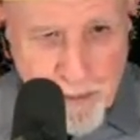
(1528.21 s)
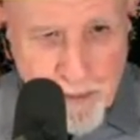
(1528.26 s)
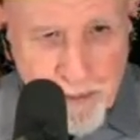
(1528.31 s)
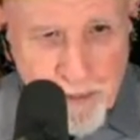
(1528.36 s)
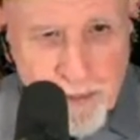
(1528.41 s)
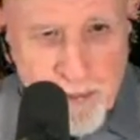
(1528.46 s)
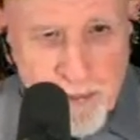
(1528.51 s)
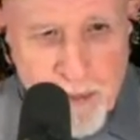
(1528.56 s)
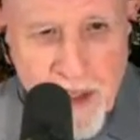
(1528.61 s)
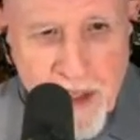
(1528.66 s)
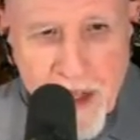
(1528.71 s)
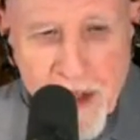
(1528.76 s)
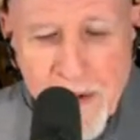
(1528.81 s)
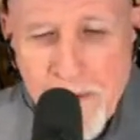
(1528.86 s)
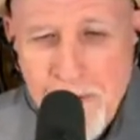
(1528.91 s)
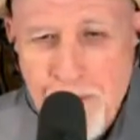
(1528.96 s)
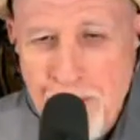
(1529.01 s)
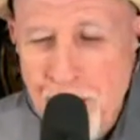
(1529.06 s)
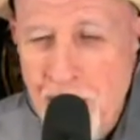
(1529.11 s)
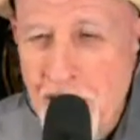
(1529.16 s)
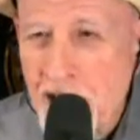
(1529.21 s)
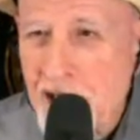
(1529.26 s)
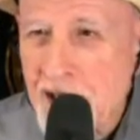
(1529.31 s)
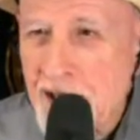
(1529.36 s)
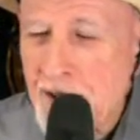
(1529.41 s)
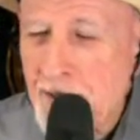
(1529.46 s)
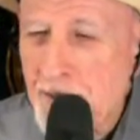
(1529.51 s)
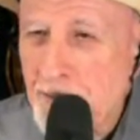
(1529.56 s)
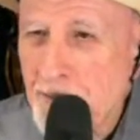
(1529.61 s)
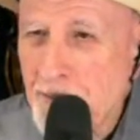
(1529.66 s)
So glad you
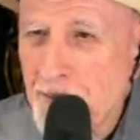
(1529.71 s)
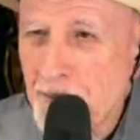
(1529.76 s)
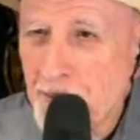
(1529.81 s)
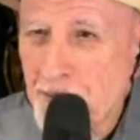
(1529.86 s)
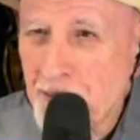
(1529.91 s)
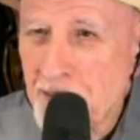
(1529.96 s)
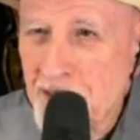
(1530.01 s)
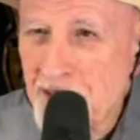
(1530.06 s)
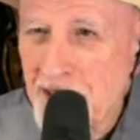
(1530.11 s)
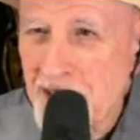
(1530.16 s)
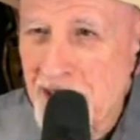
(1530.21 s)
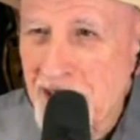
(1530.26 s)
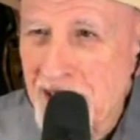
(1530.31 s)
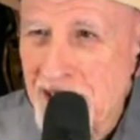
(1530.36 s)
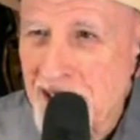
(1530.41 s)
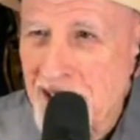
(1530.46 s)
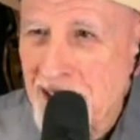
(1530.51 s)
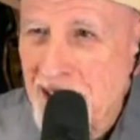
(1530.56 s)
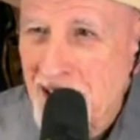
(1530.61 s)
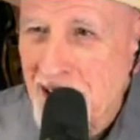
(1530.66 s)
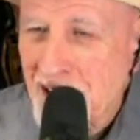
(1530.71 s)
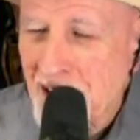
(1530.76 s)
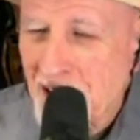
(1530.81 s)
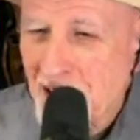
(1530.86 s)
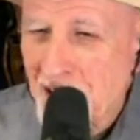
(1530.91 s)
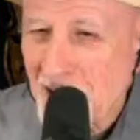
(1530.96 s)
got in time for that special